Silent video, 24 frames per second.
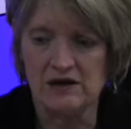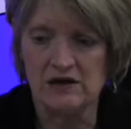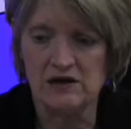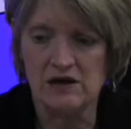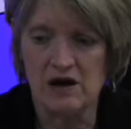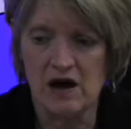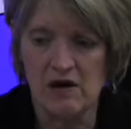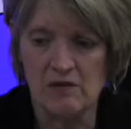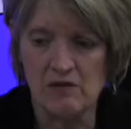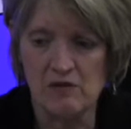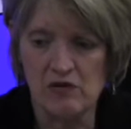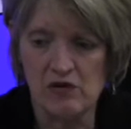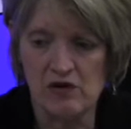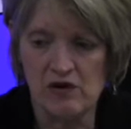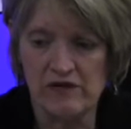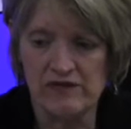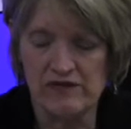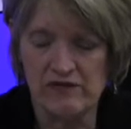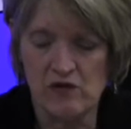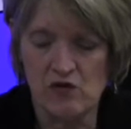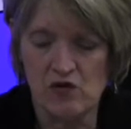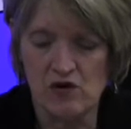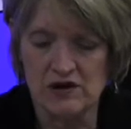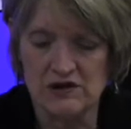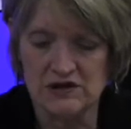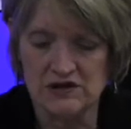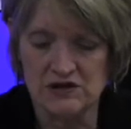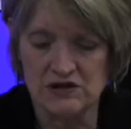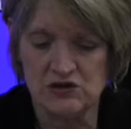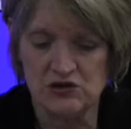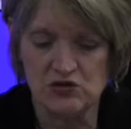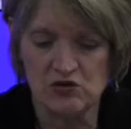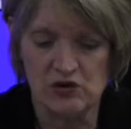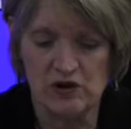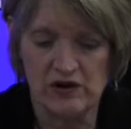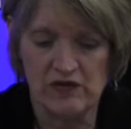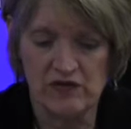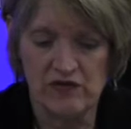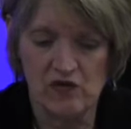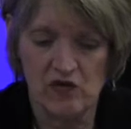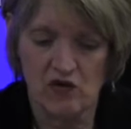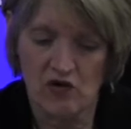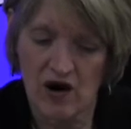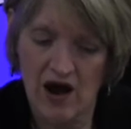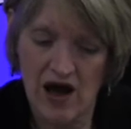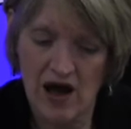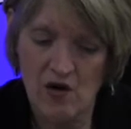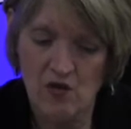number of voids in
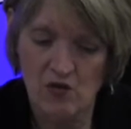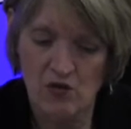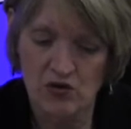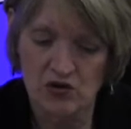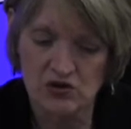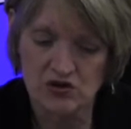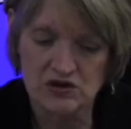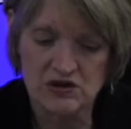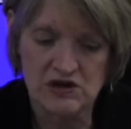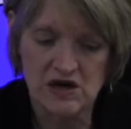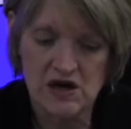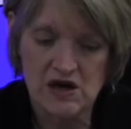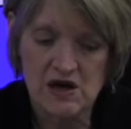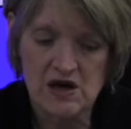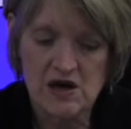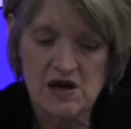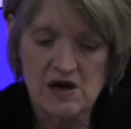24 hours,